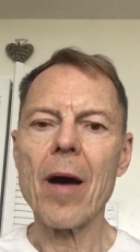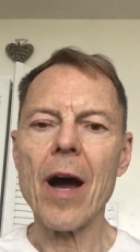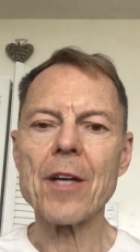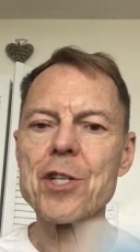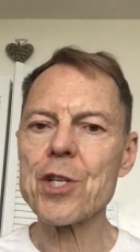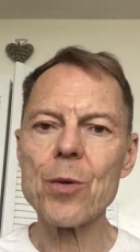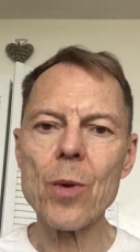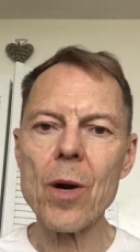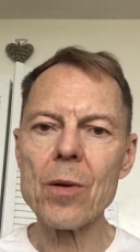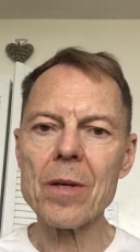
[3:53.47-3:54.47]
I sure
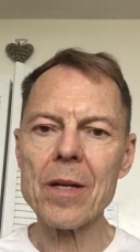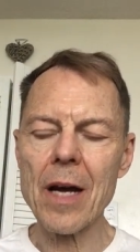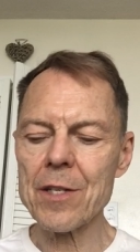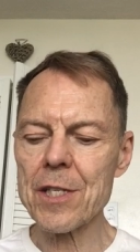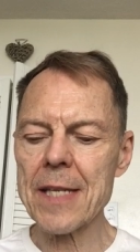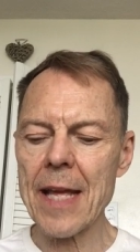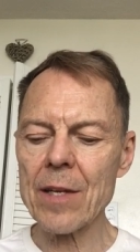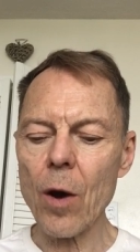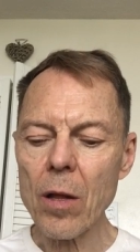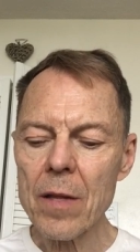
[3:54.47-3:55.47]
won't understand
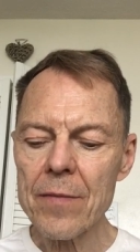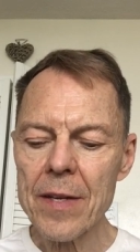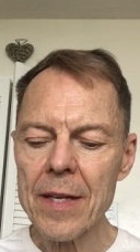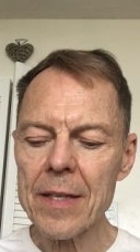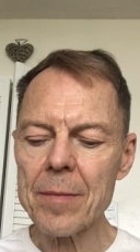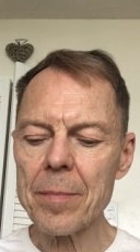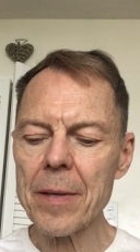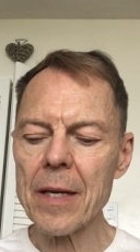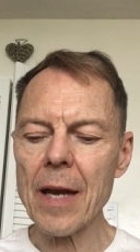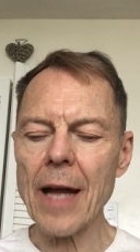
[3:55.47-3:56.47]
all of it,
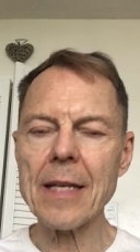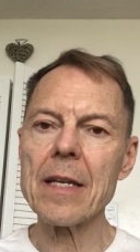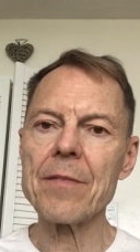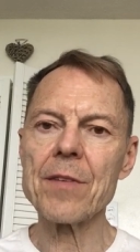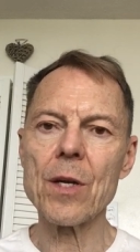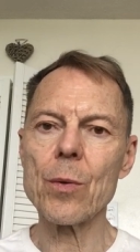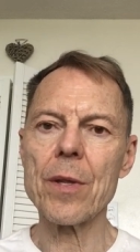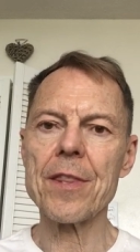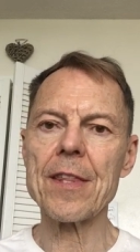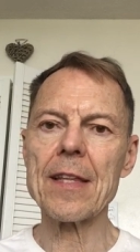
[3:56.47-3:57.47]
but I didn't even know what
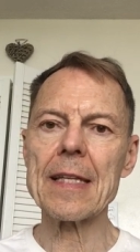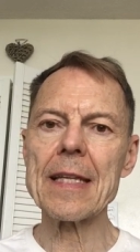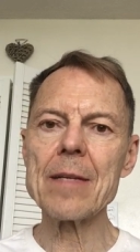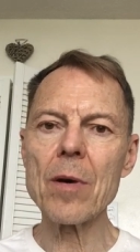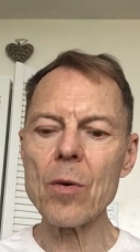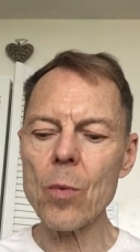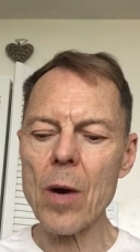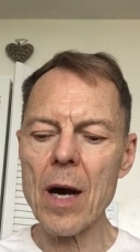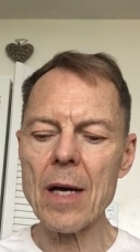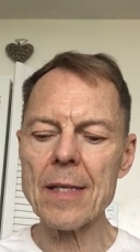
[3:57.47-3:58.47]
Thelema
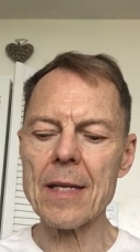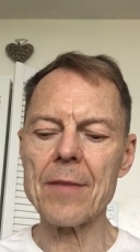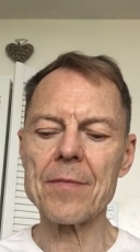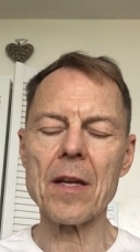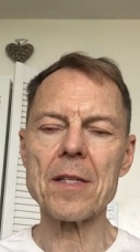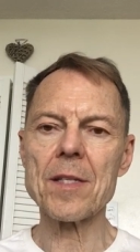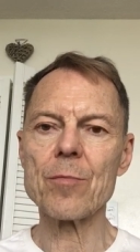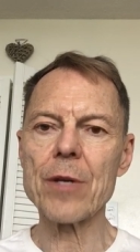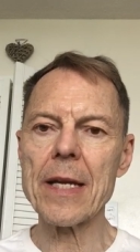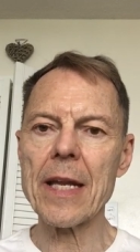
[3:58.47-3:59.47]
was, and I've done some
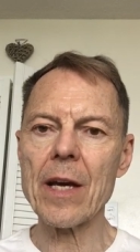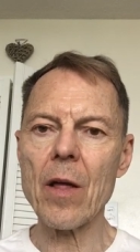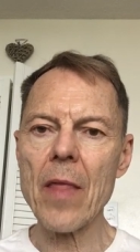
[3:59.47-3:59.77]
reading on